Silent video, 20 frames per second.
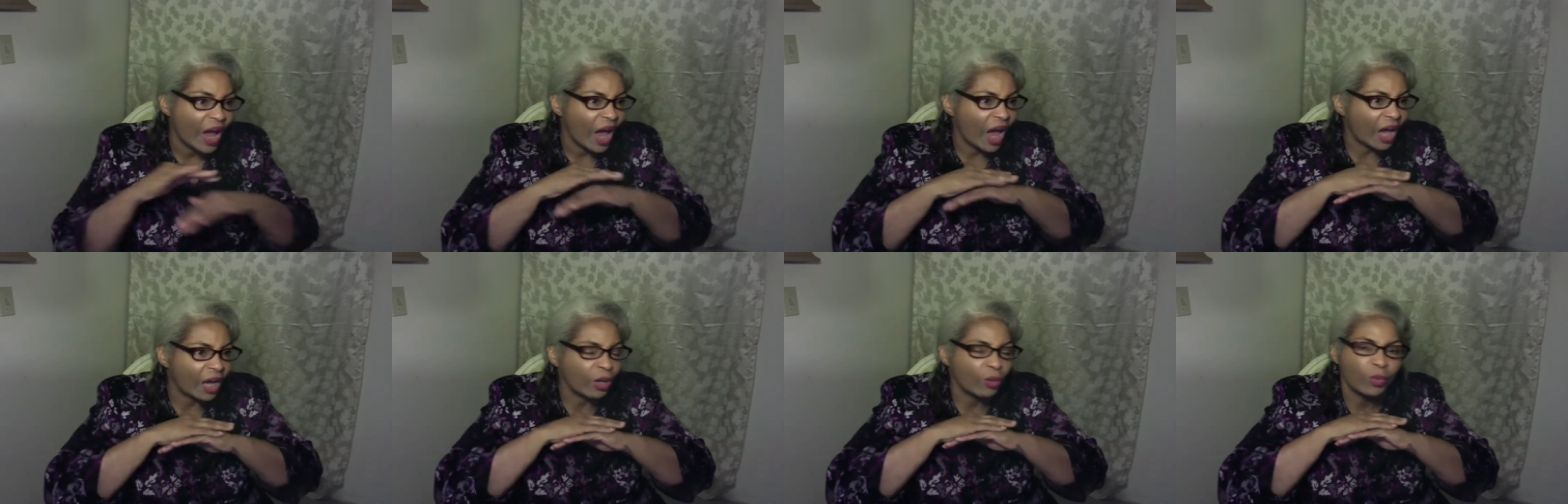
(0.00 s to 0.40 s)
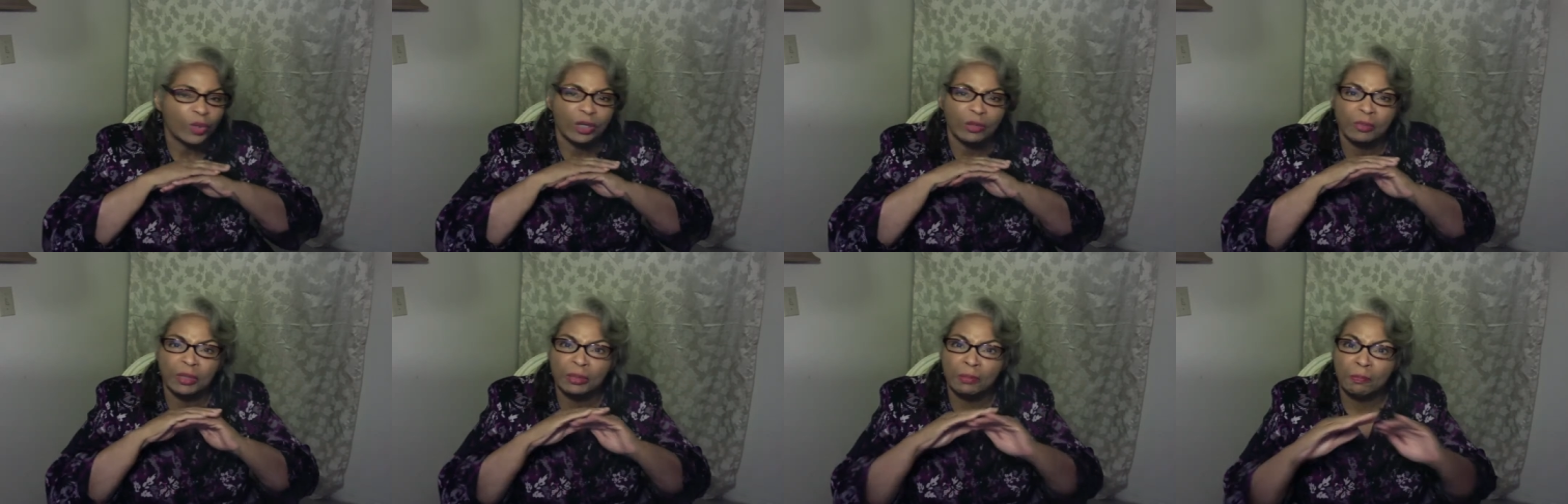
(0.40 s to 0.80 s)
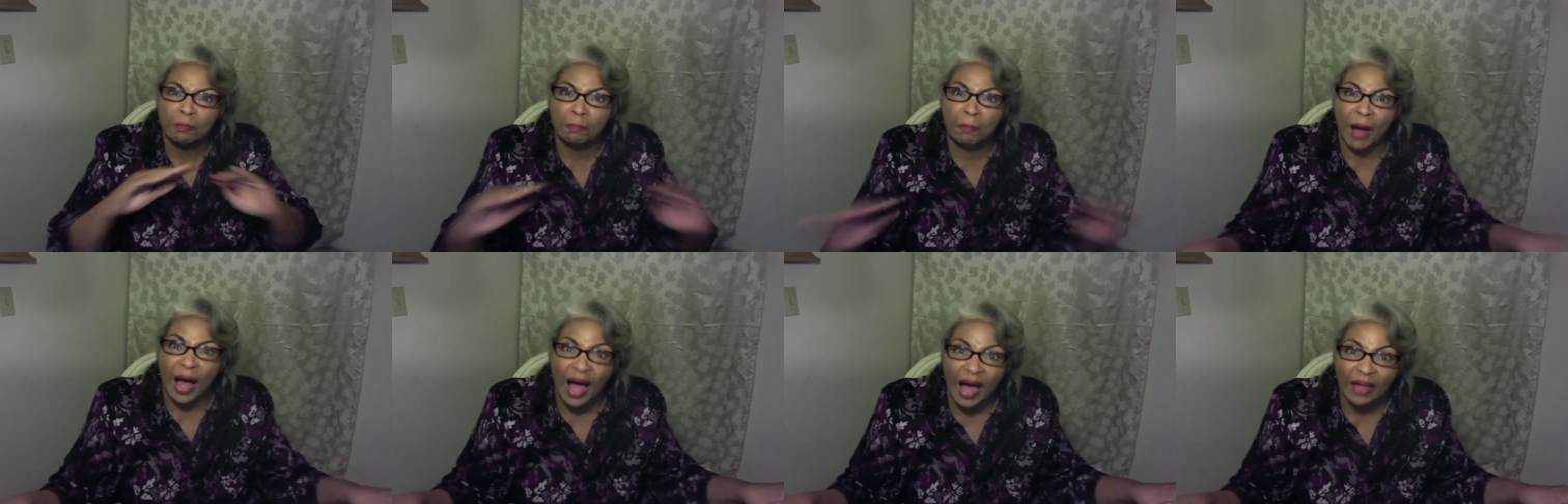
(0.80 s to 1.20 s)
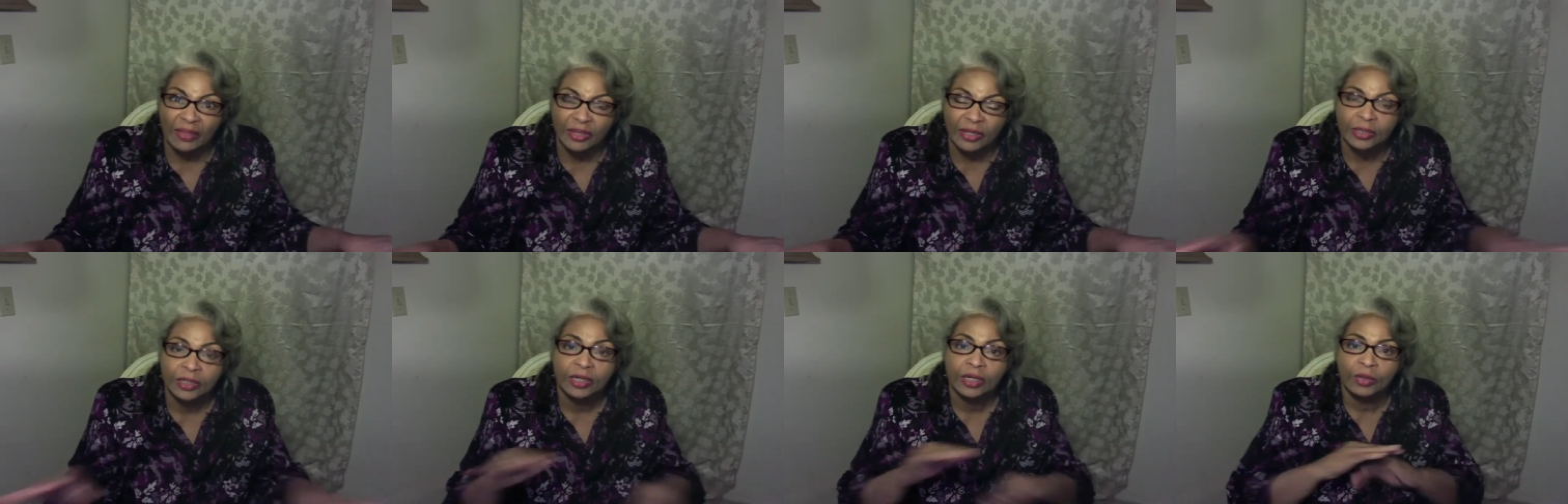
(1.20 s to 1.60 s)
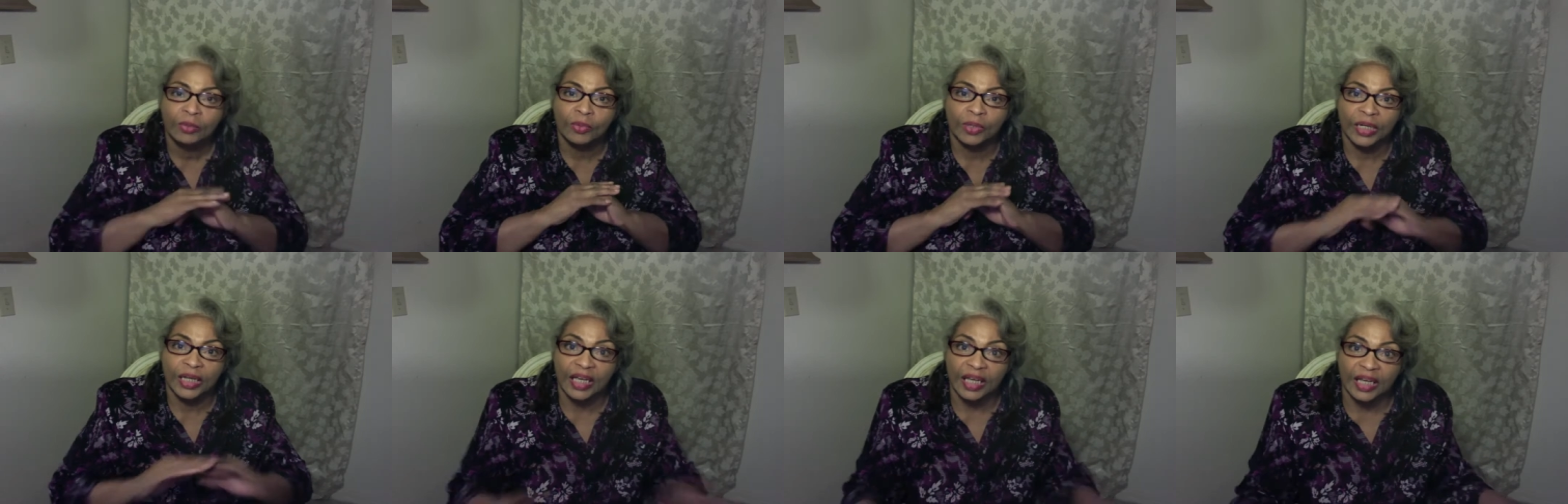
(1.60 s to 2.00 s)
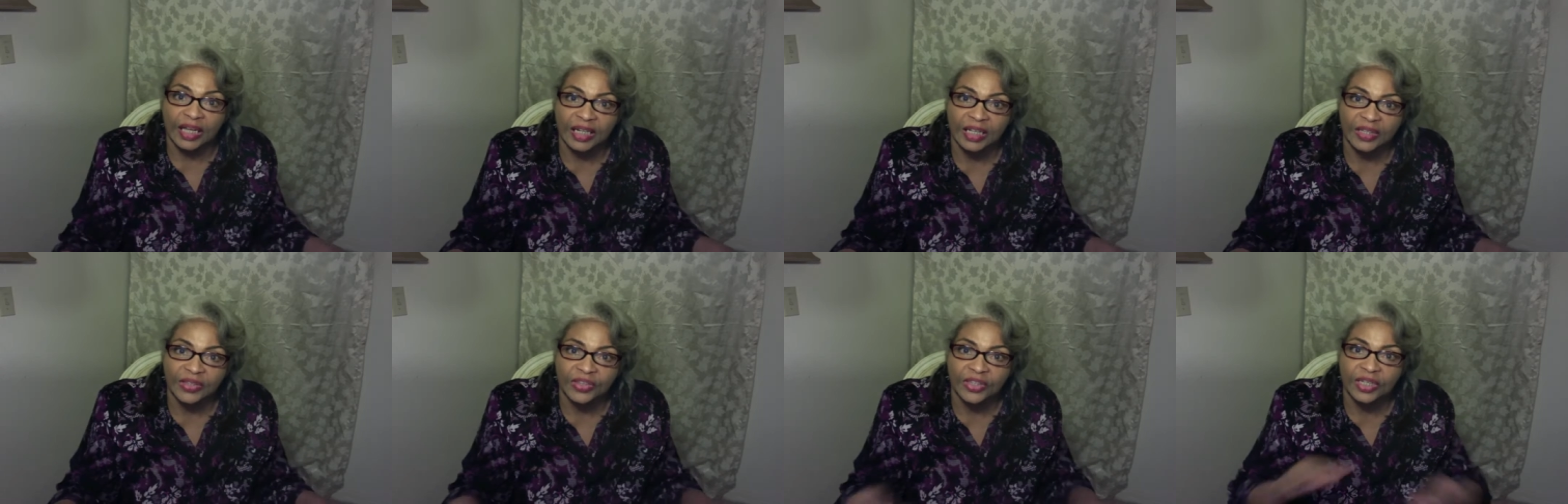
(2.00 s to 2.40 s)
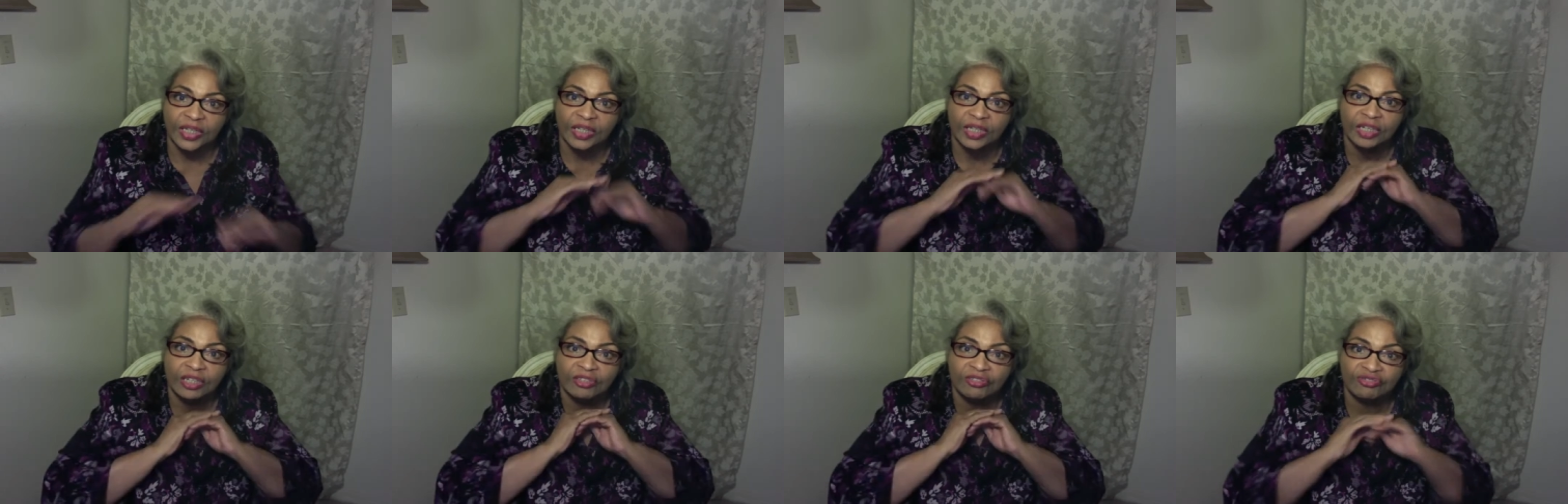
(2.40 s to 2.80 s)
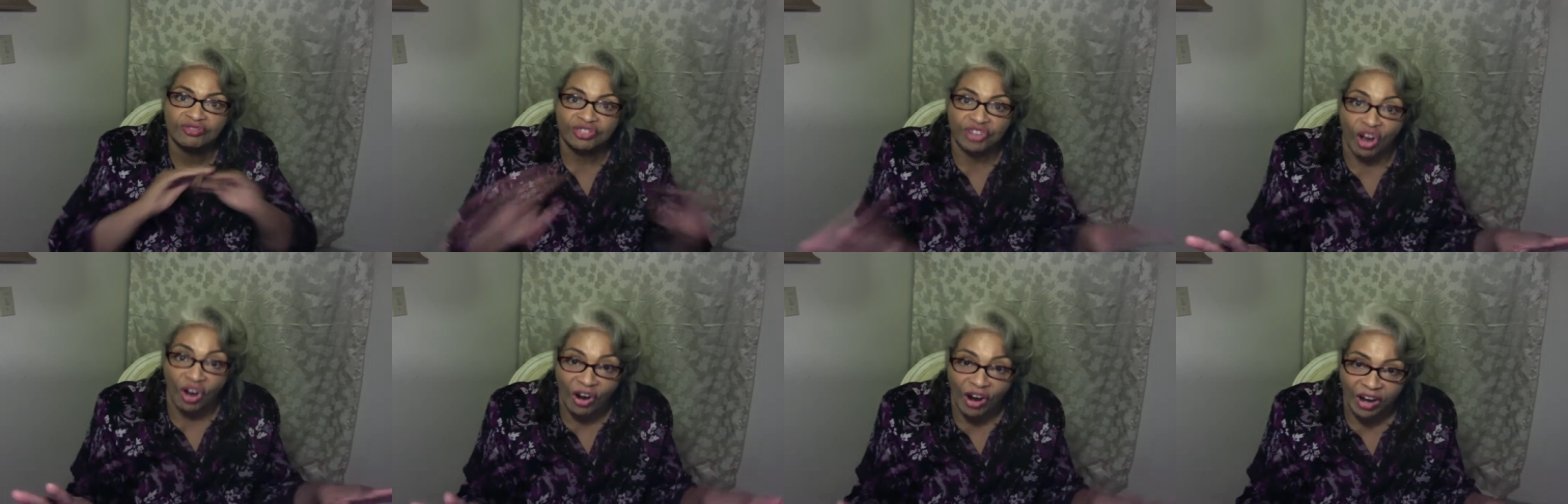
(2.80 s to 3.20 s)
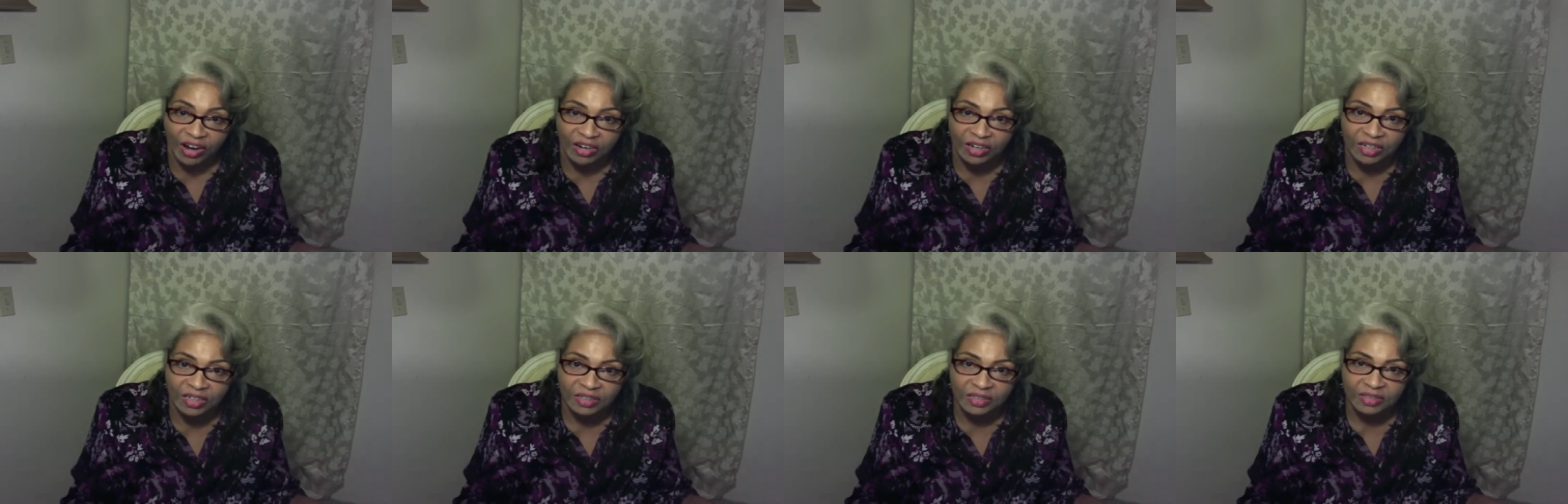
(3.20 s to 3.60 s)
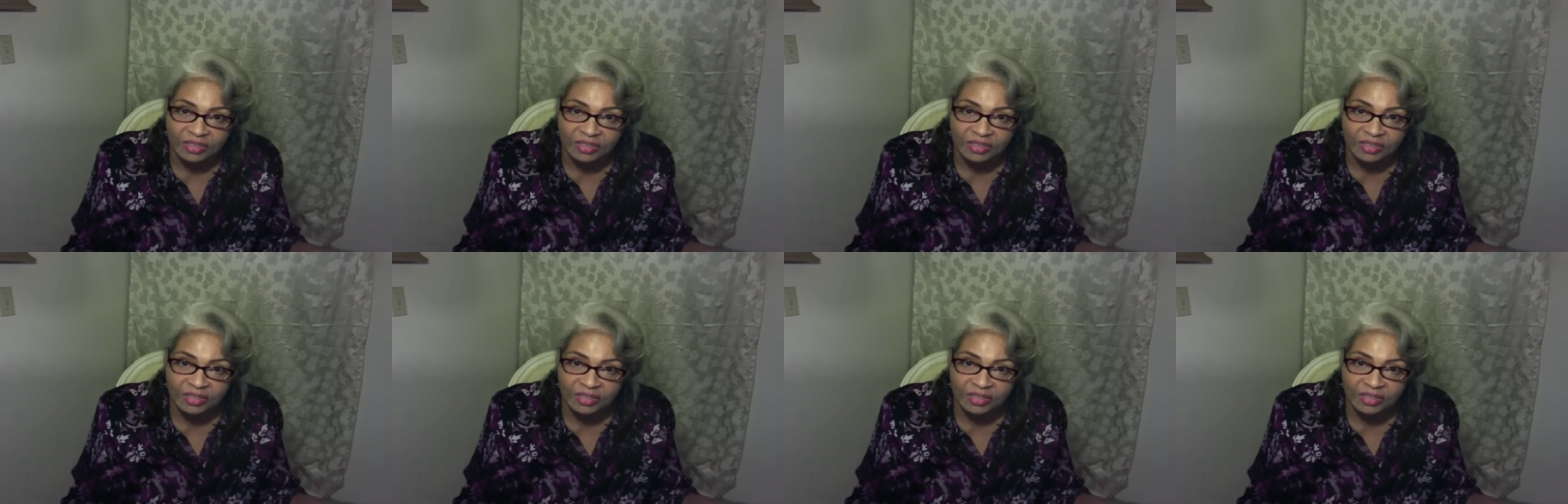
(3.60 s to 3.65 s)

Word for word: I don't want to be bothered with anything dark